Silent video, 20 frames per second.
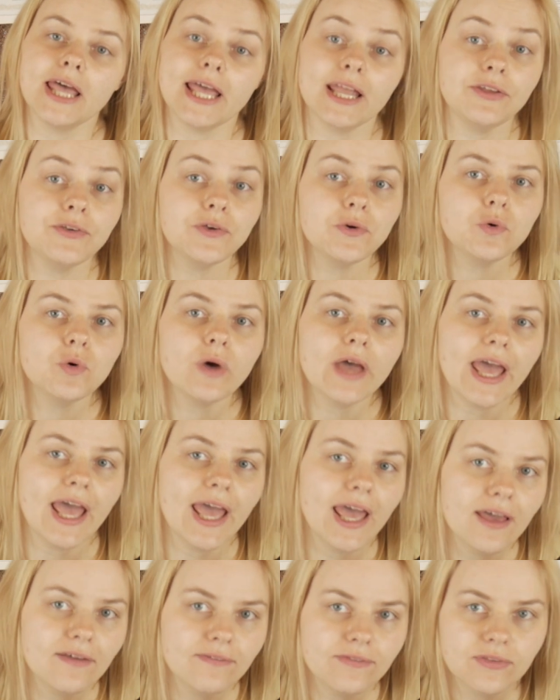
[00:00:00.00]
and you
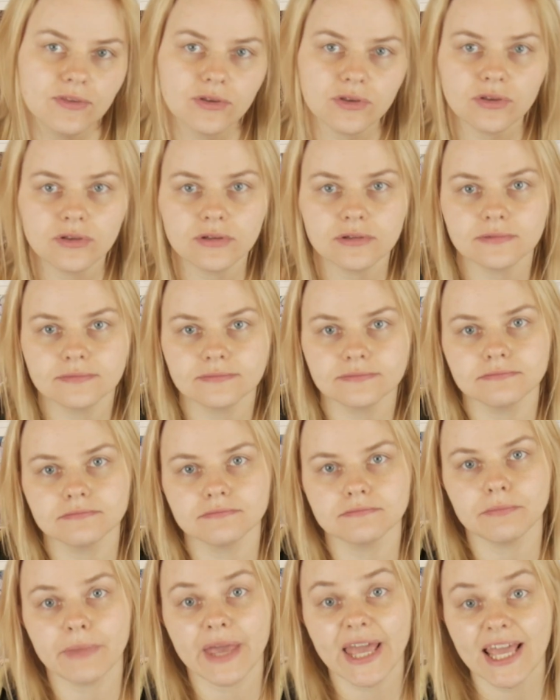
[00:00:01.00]
have to
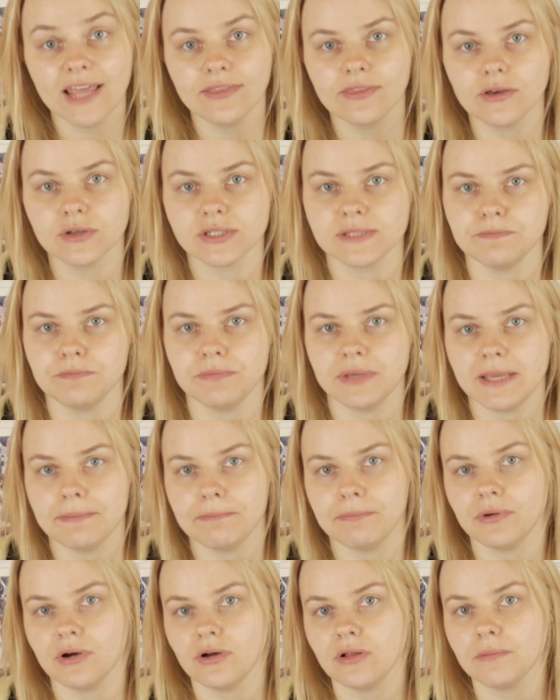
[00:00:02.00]
make those
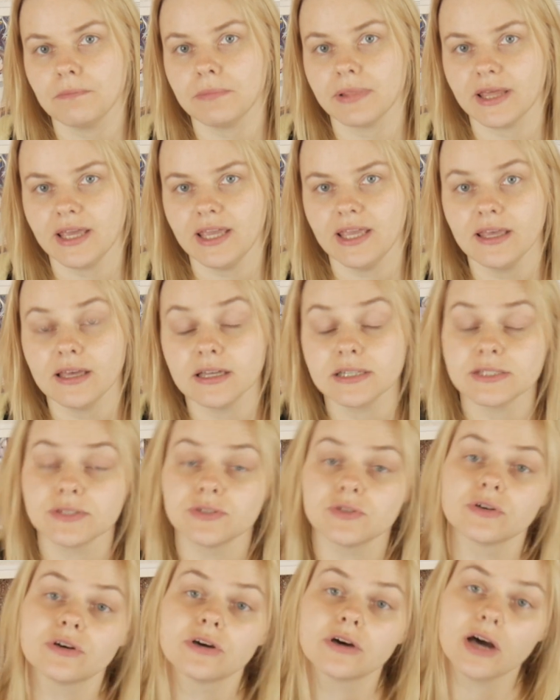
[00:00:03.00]

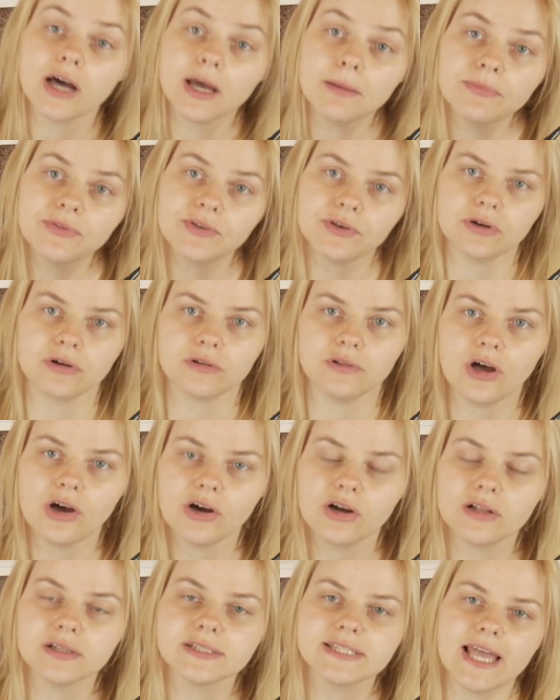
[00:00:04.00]
players to come to your
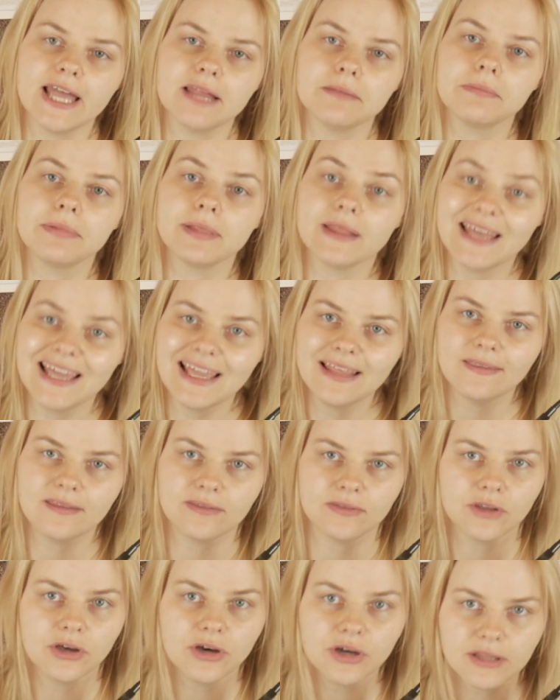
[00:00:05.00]
locals and play in
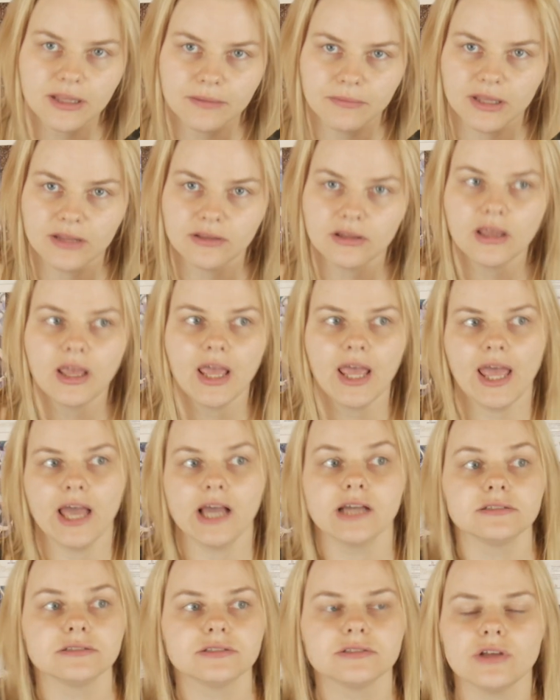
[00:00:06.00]
the tournament,
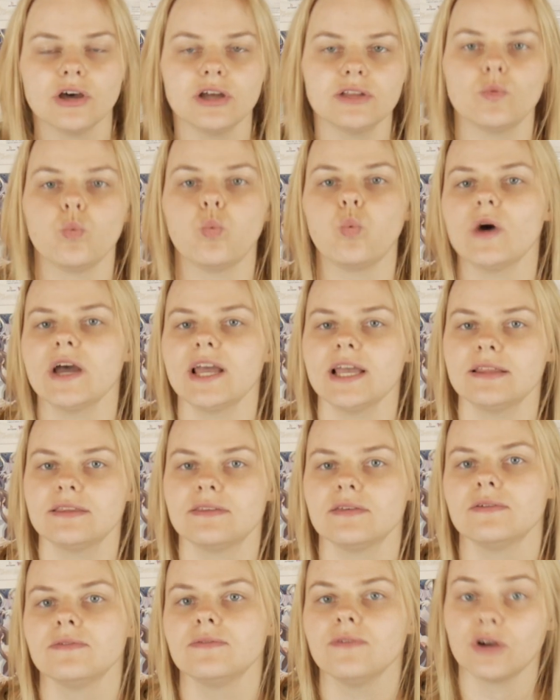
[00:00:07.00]
and not
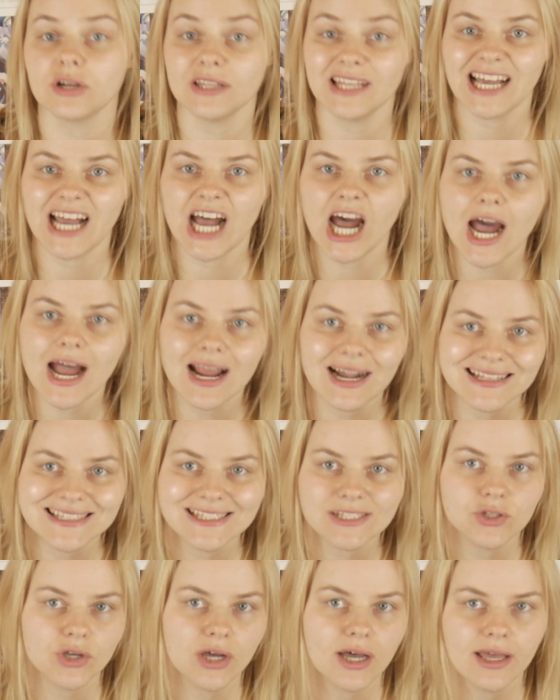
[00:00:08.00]
wait for the
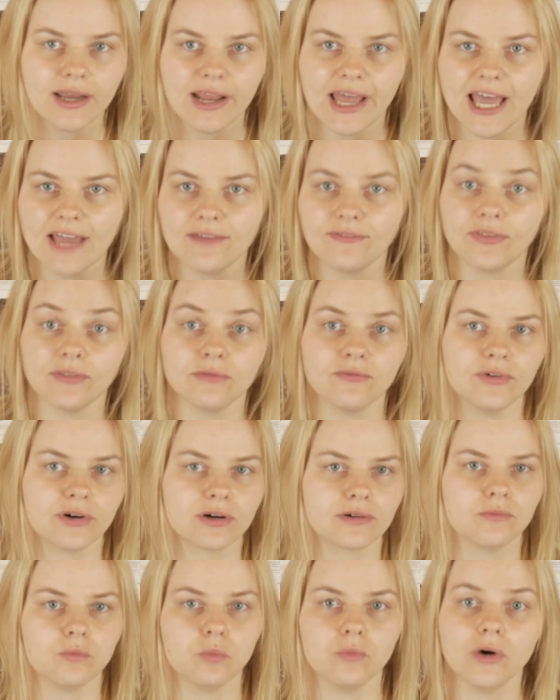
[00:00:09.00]
cards to arrive
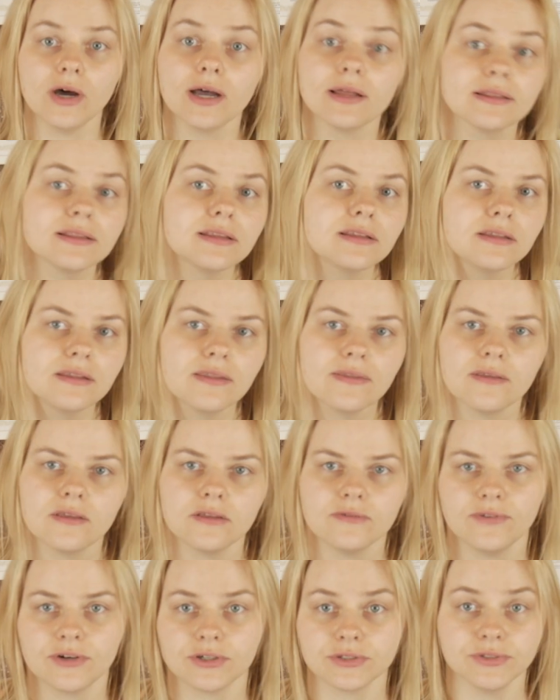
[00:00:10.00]
for 1,
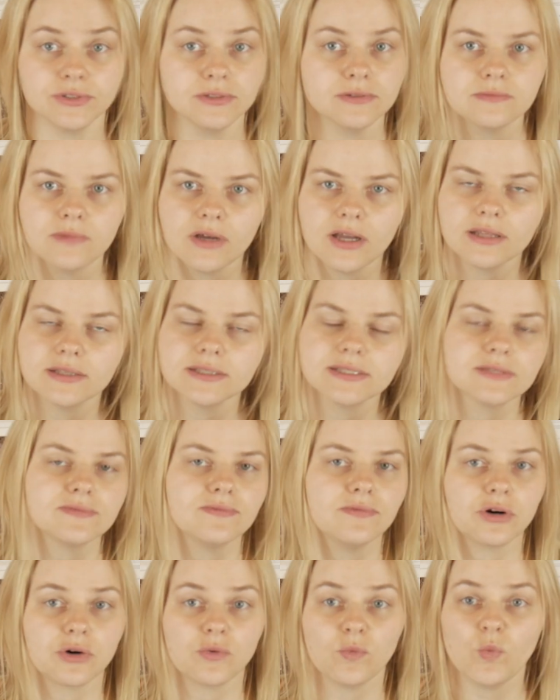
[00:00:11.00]
for 2
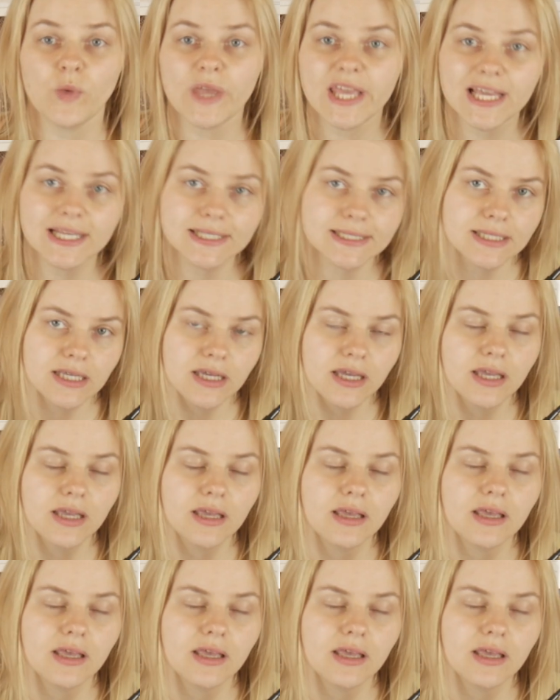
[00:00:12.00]
months, for weeks,